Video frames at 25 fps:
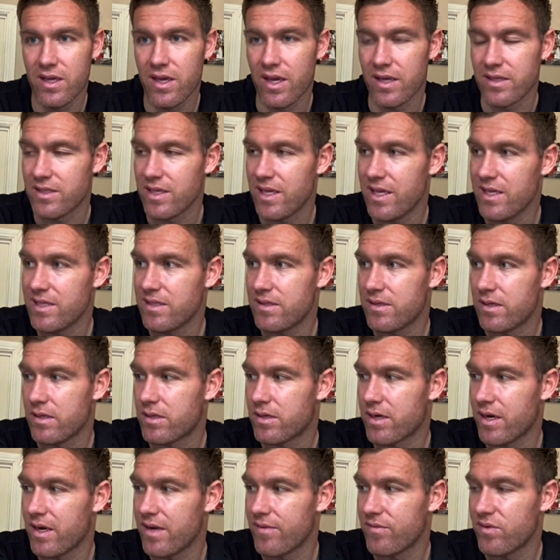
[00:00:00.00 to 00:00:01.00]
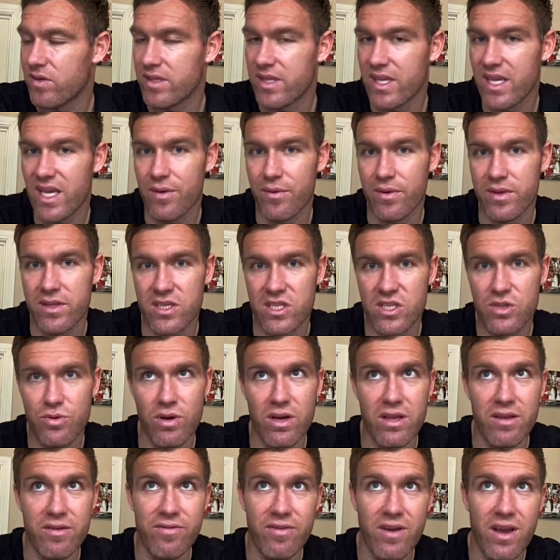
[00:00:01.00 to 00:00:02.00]
It's easy to train every day when there's
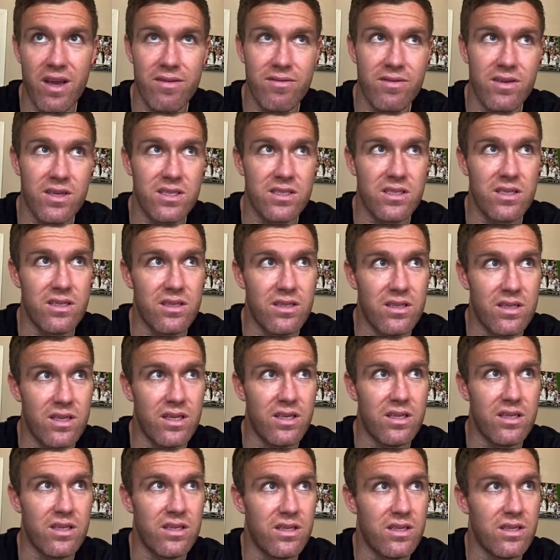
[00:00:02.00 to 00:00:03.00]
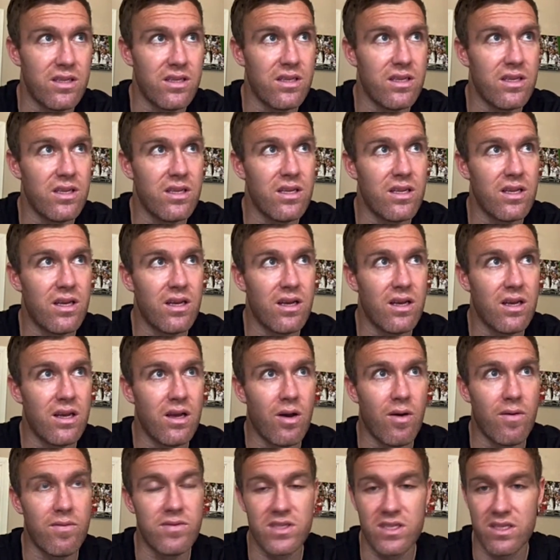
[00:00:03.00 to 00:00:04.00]
25 years and
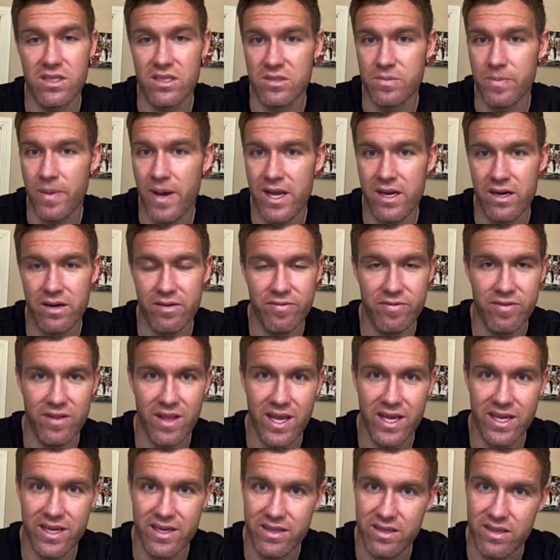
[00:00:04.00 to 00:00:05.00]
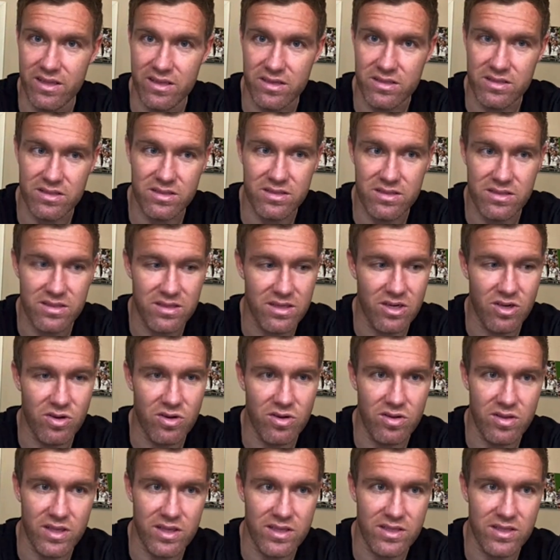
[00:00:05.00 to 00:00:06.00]
obviously there's banter flying. There's
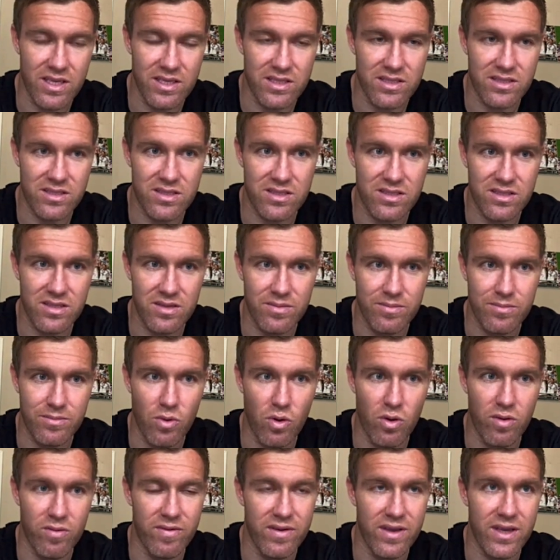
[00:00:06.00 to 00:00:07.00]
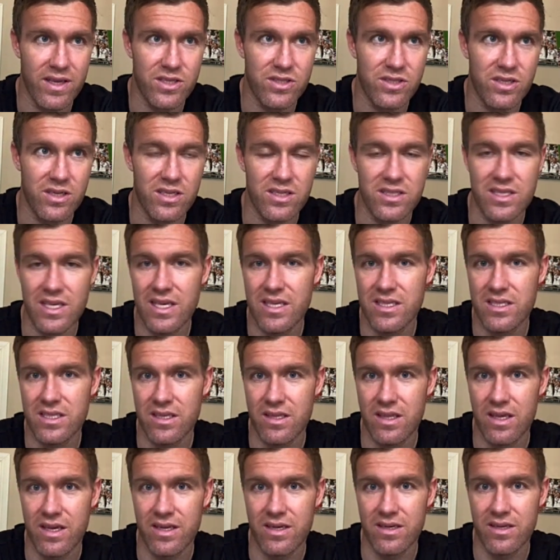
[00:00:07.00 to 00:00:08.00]
it's motivation is
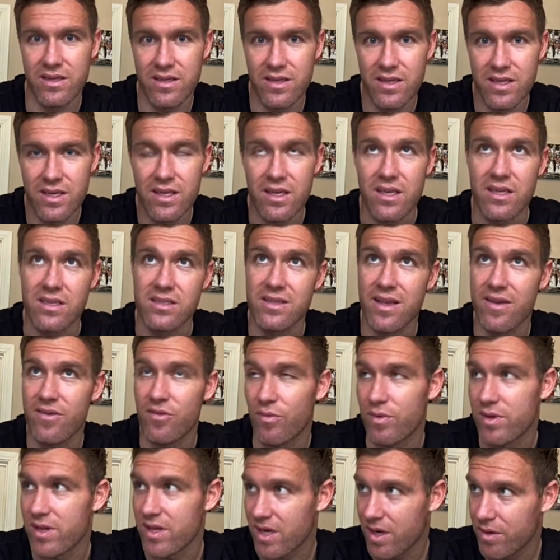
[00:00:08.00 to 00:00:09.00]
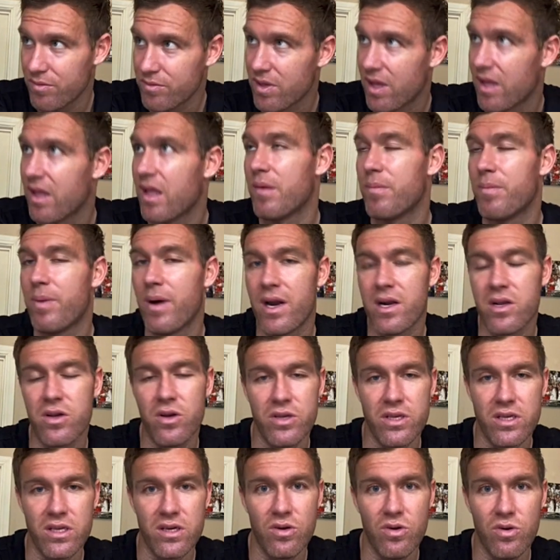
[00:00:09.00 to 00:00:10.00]
easy. Then it's different when you're around at a park
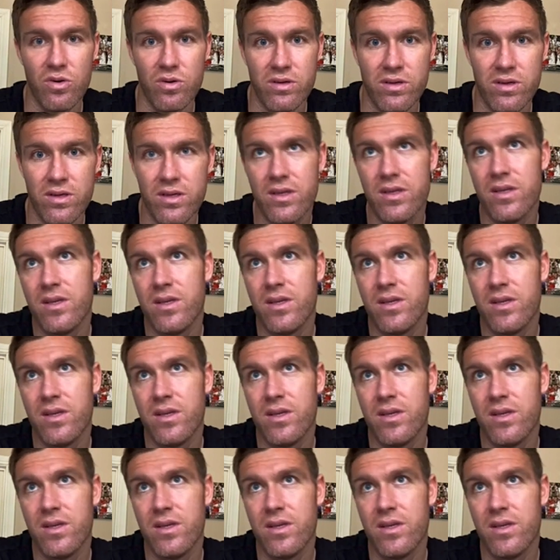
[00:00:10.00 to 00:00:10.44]
on your own.